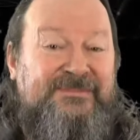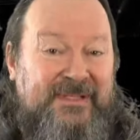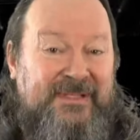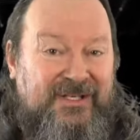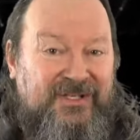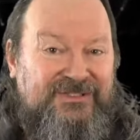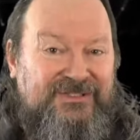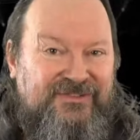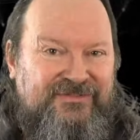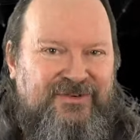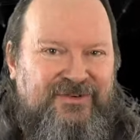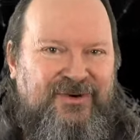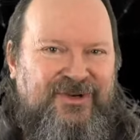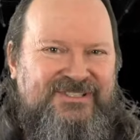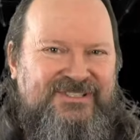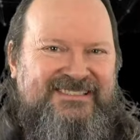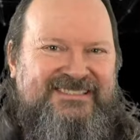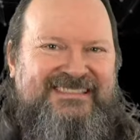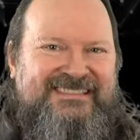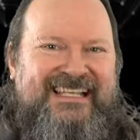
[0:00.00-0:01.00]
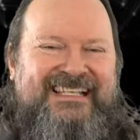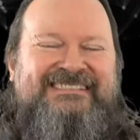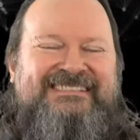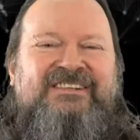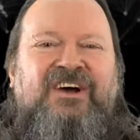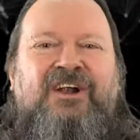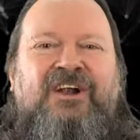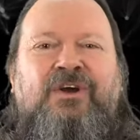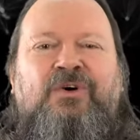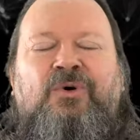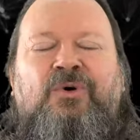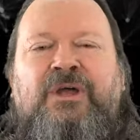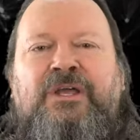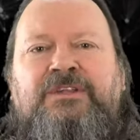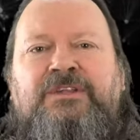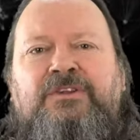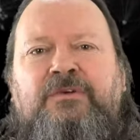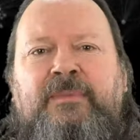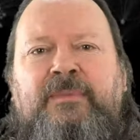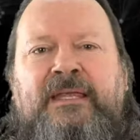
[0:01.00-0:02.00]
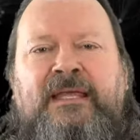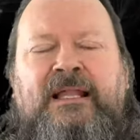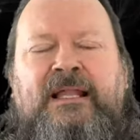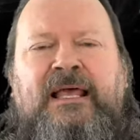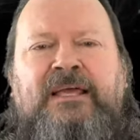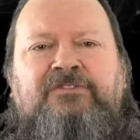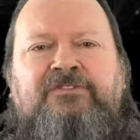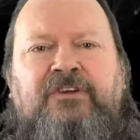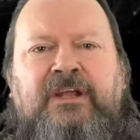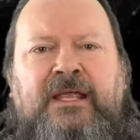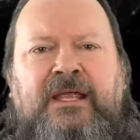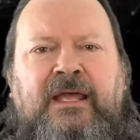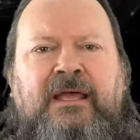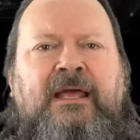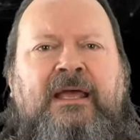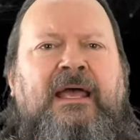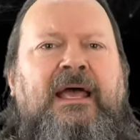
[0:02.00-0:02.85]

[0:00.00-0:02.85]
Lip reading: because of course these are going to be electric,